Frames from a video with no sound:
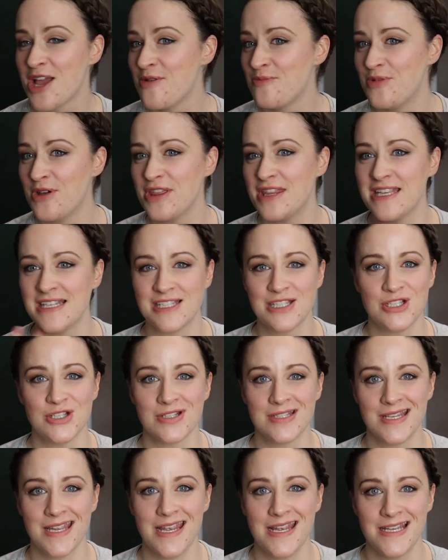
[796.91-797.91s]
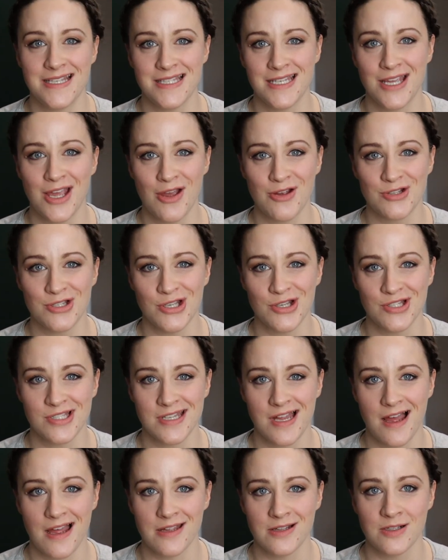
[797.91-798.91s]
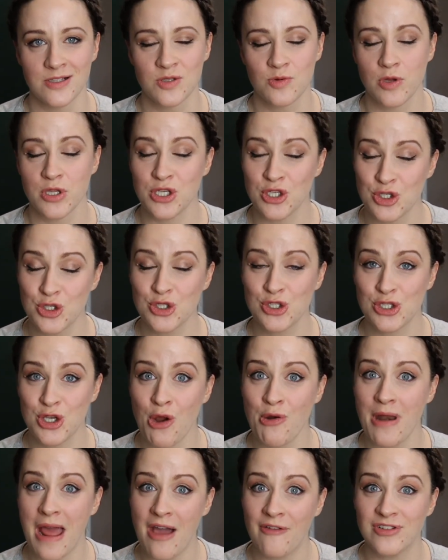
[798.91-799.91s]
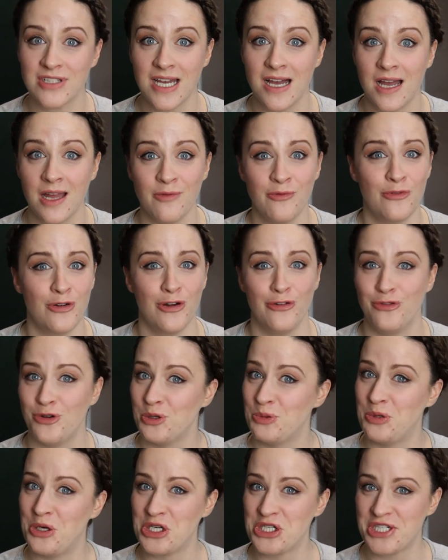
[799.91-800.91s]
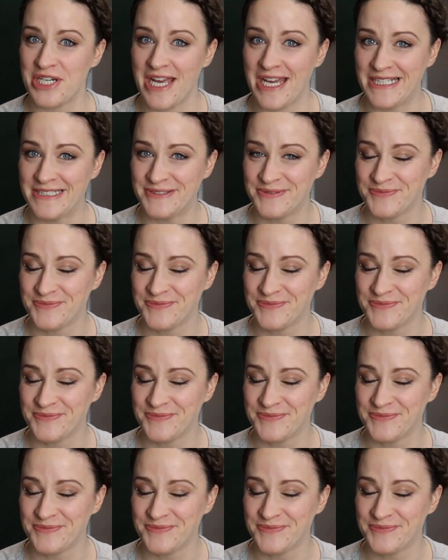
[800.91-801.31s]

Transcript: But these are just easy go-to styles when you just don't have time for a full wash day.